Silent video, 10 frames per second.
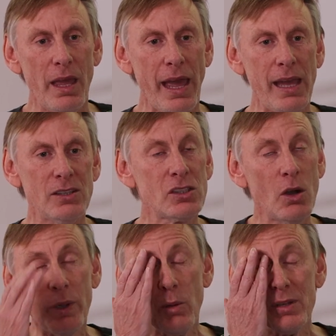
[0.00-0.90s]
And
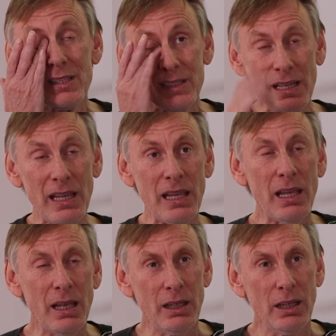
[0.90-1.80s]
so we would
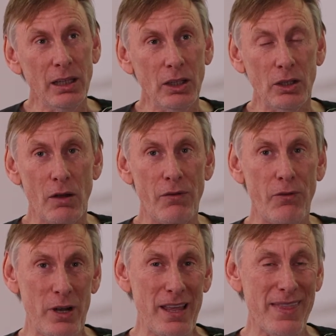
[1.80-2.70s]
see,
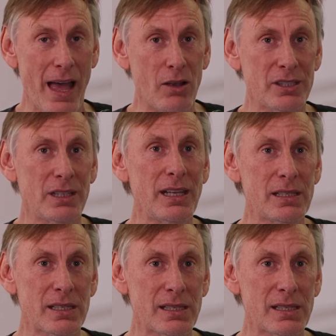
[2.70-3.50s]
40,000 kids a